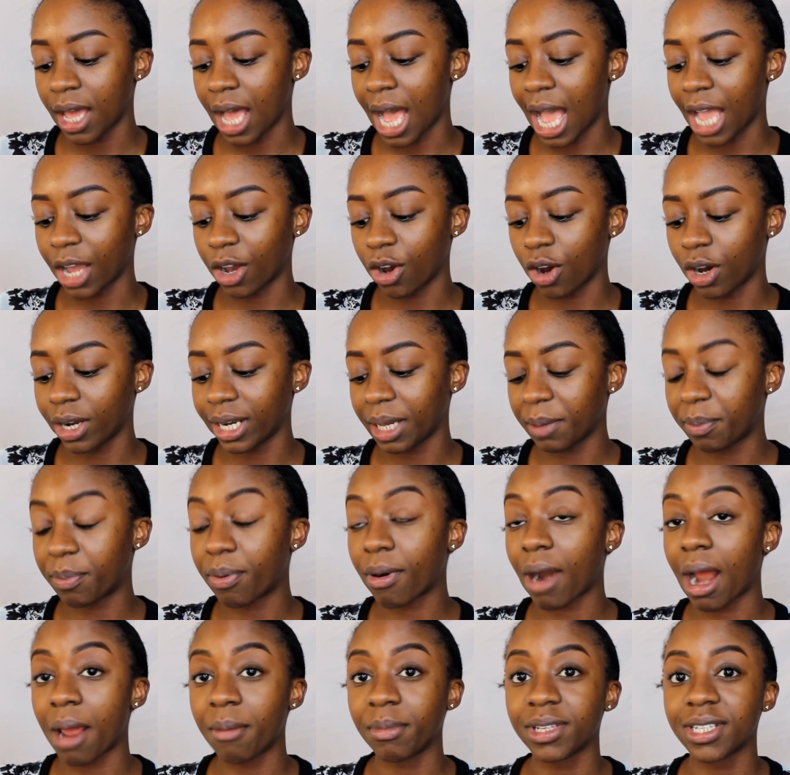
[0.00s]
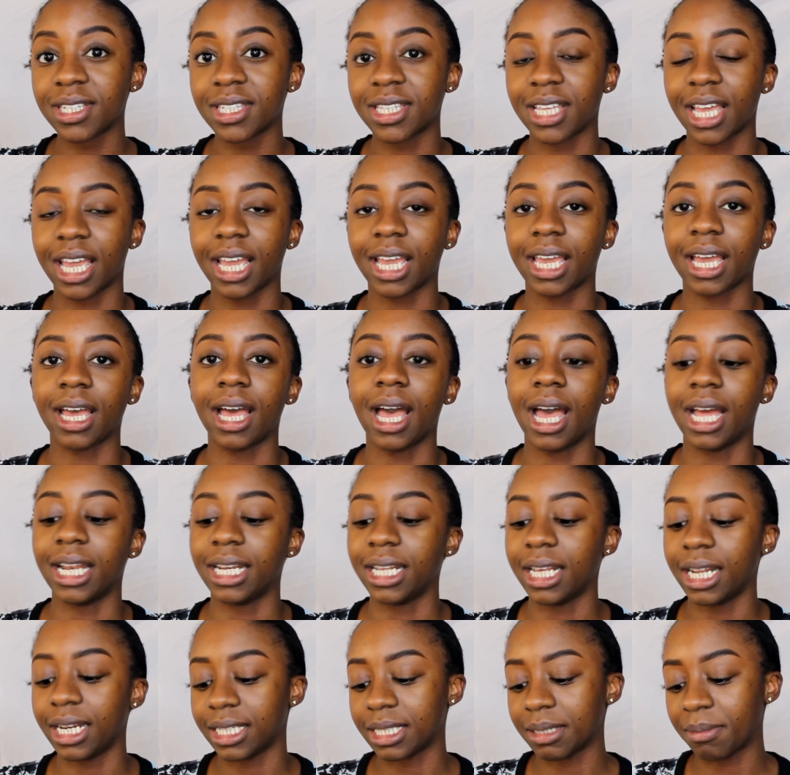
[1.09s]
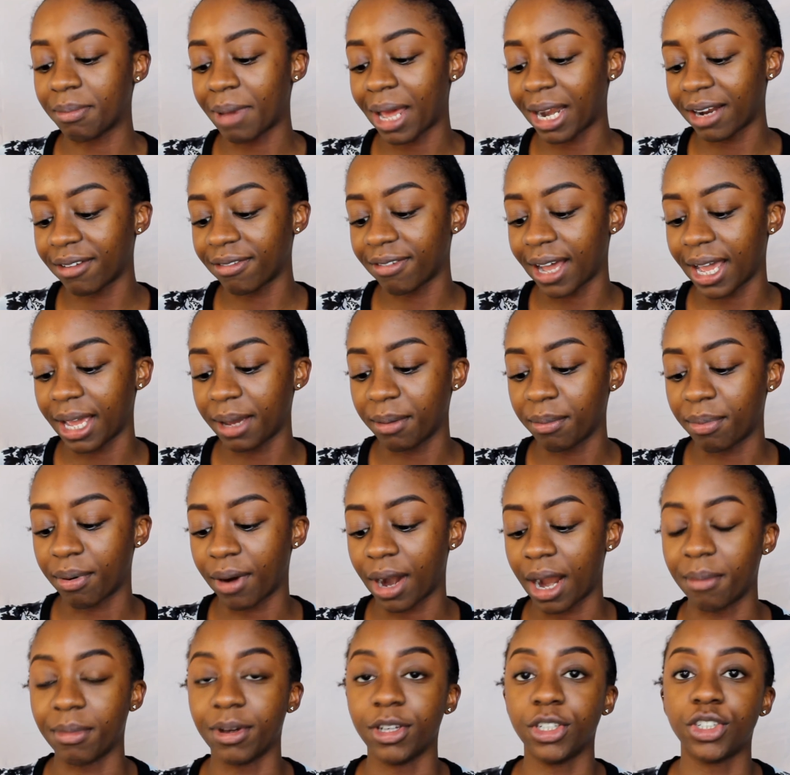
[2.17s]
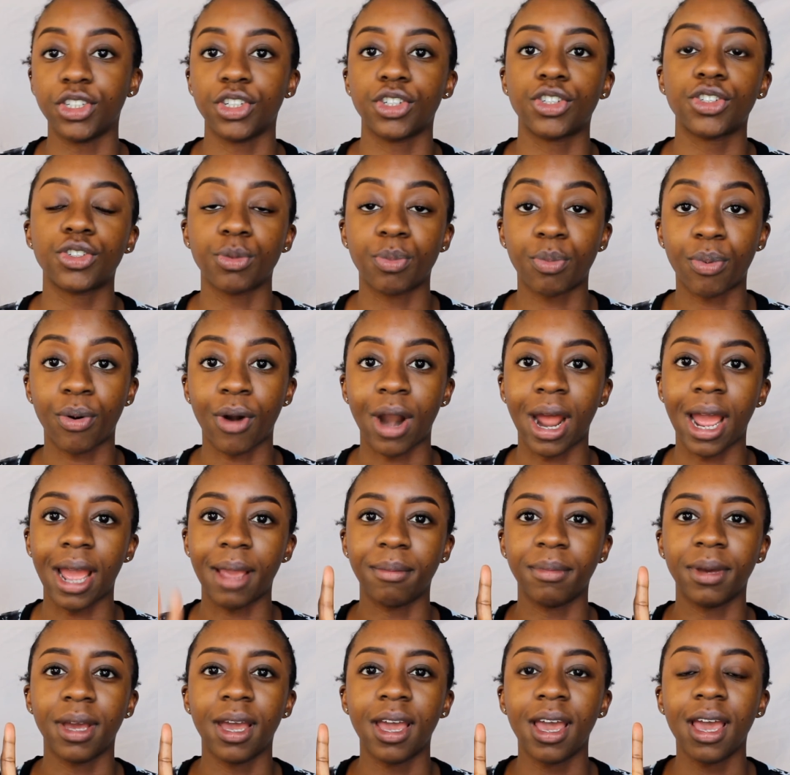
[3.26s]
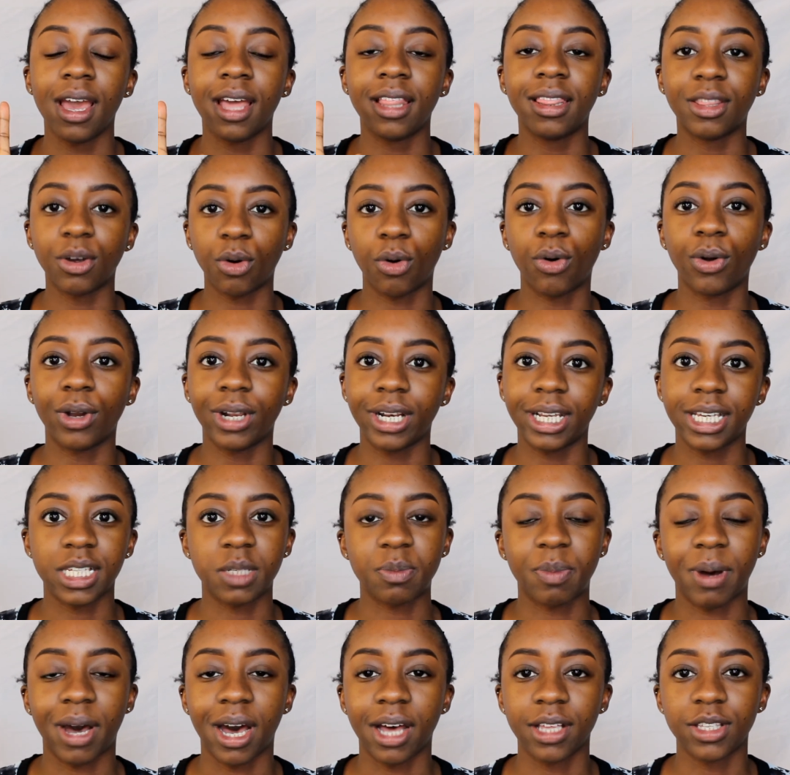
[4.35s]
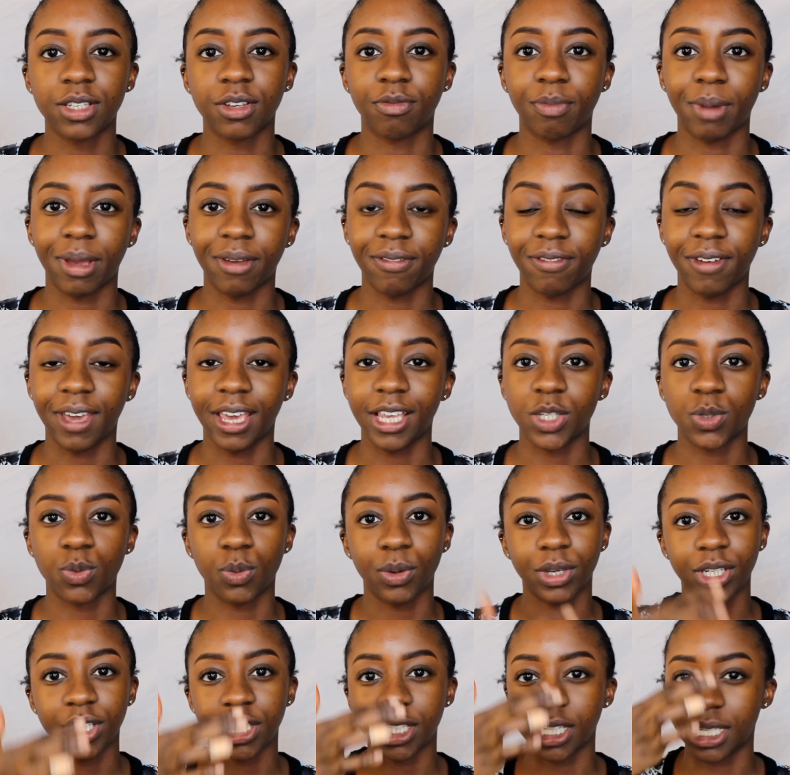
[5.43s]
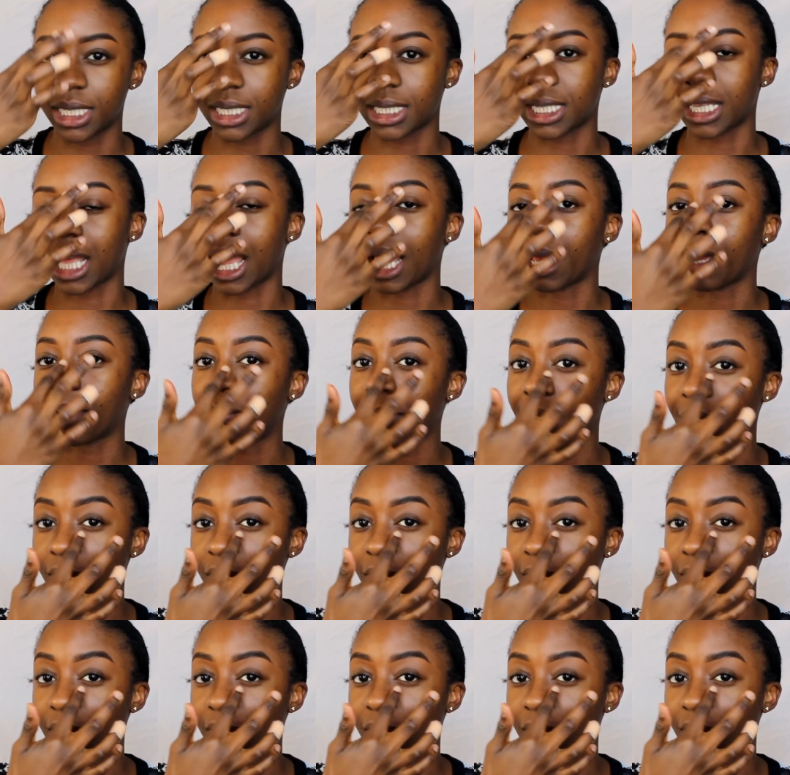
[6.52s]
iconic primer stick, and it is a mattifying primer just to prime the oiliest parts of my face, which is like my